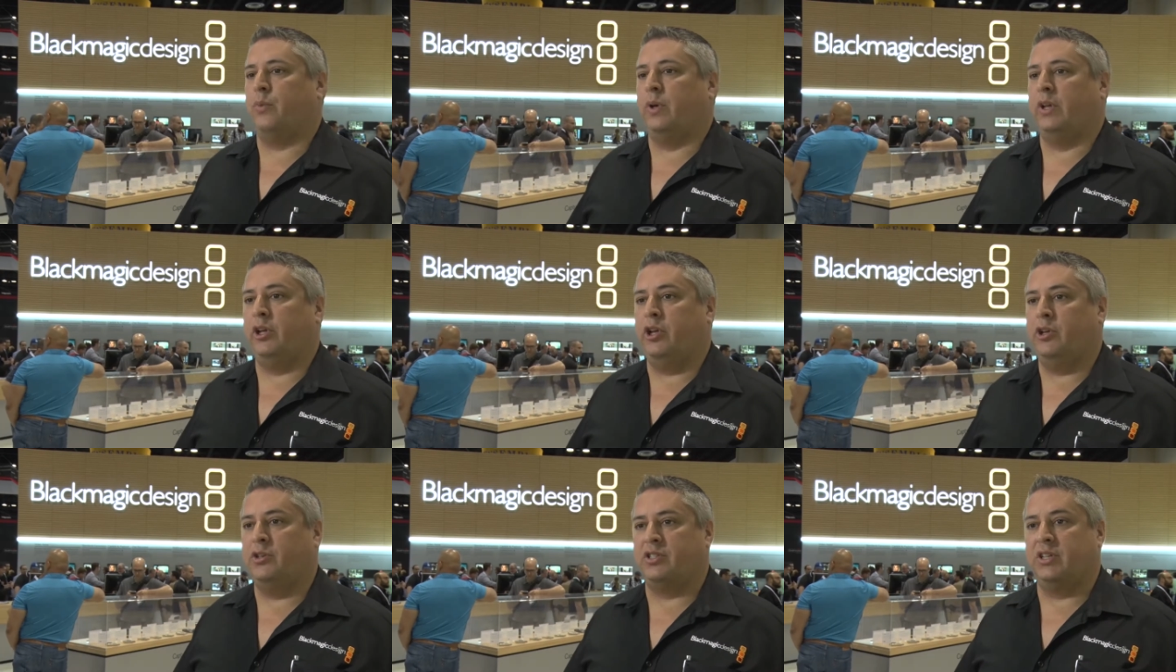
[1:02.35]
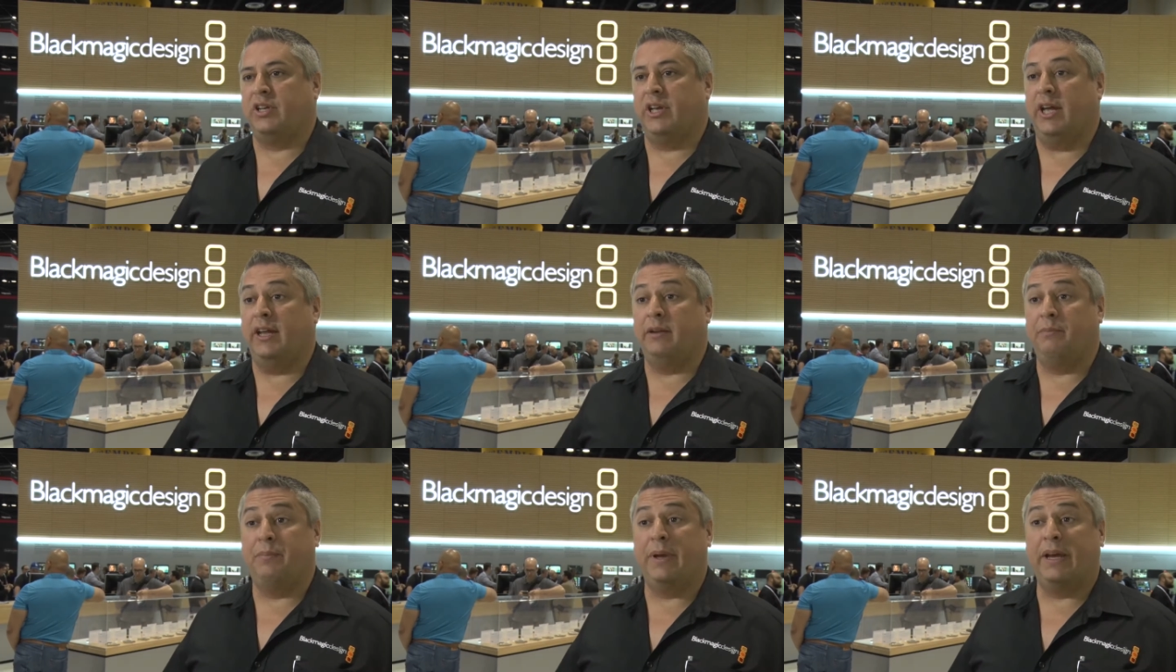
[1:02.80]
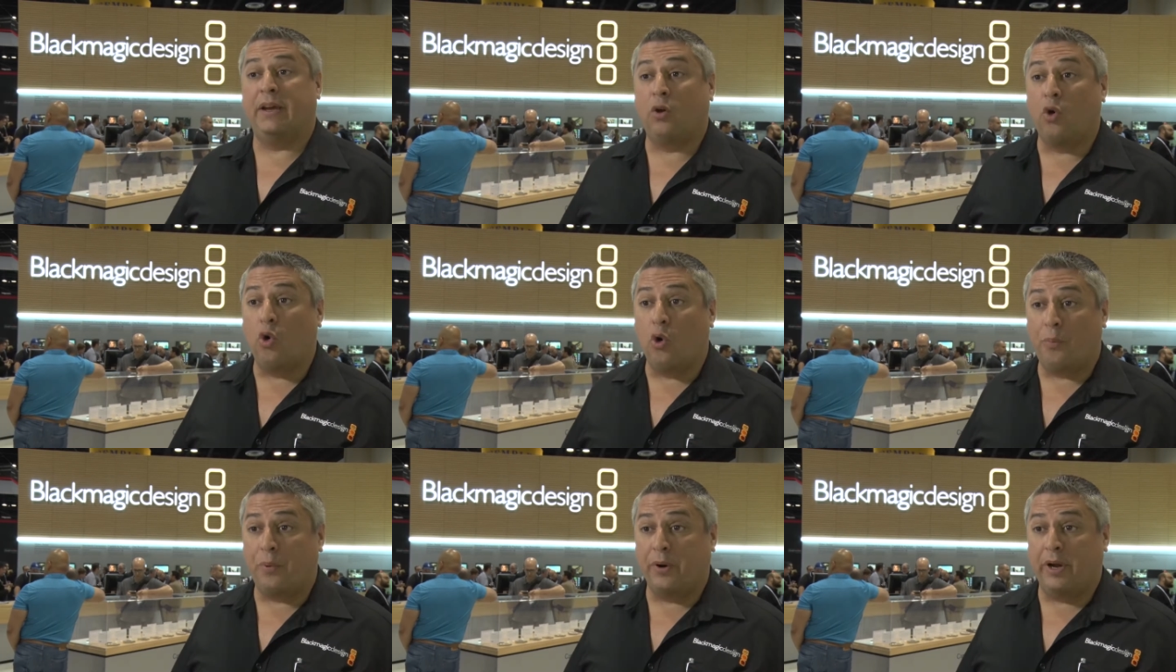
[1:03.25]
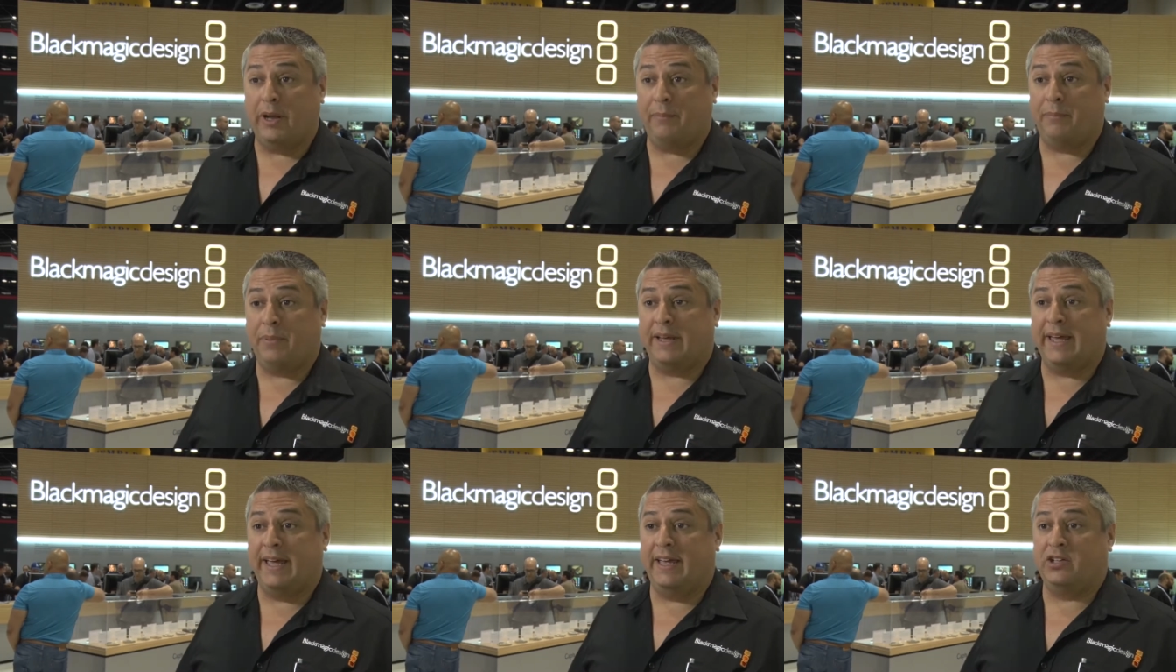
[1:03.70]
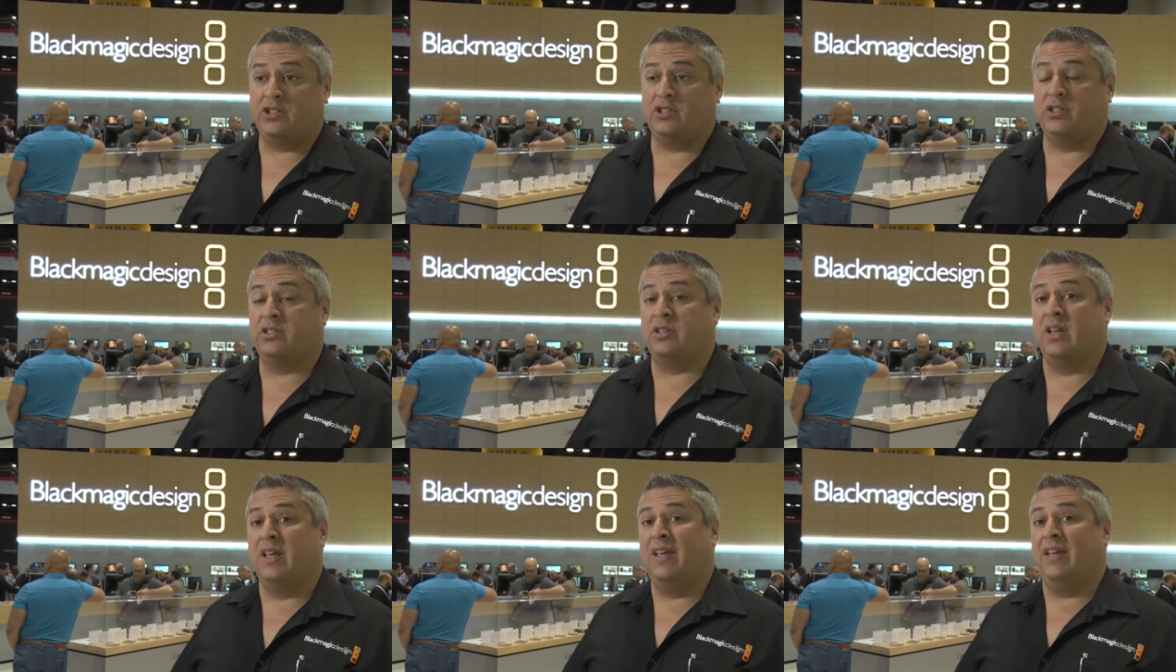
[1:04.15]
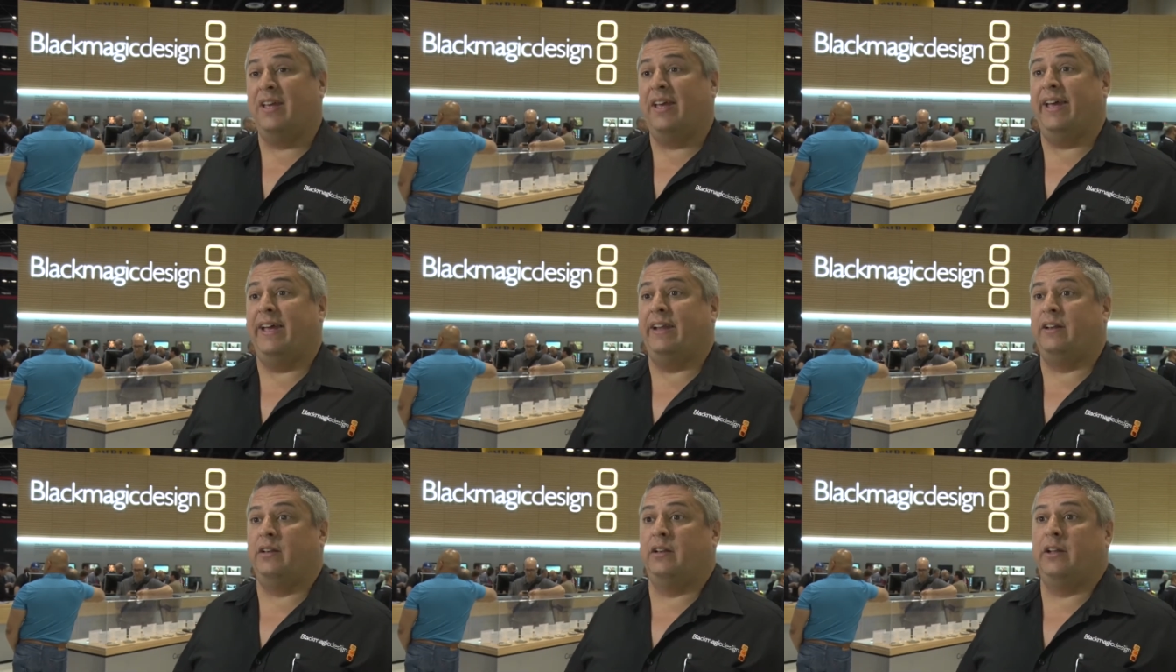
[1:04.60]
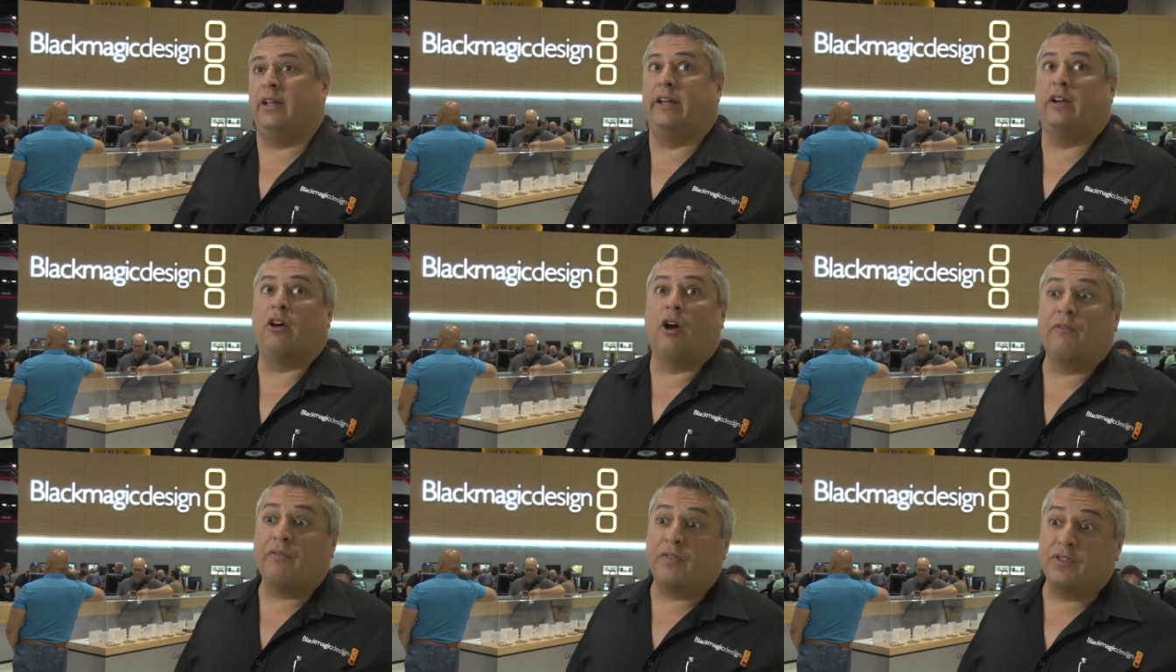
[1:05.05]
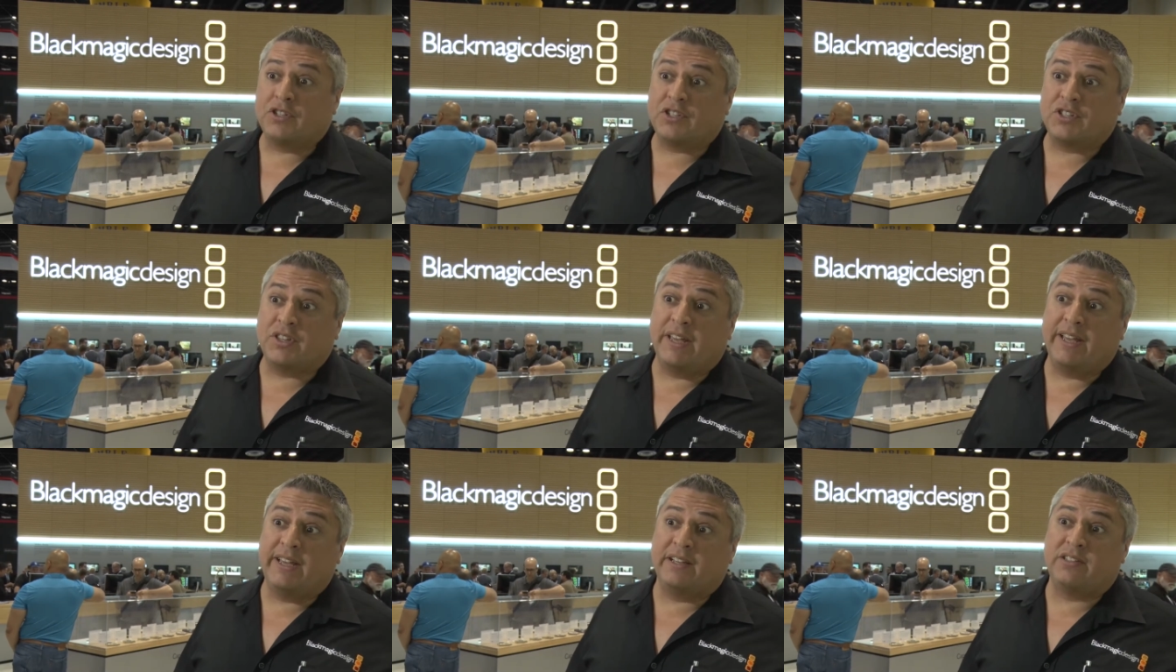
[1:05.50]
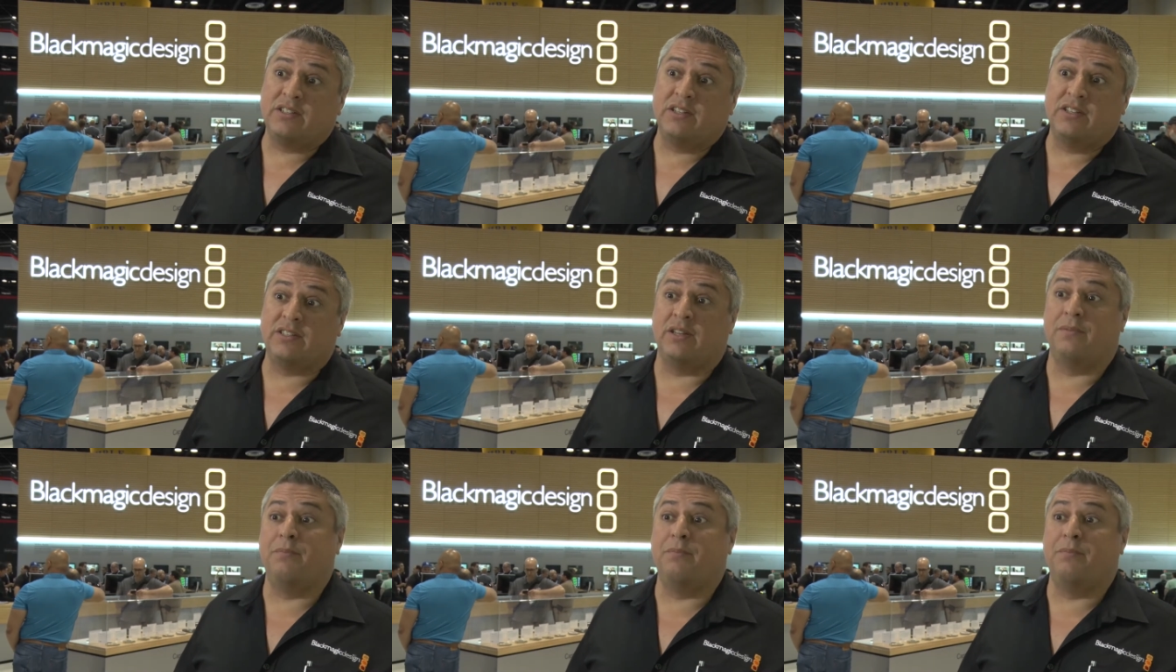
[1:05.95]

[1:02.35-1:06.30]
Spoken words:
We're using it in big corporate applications, in conference theatres,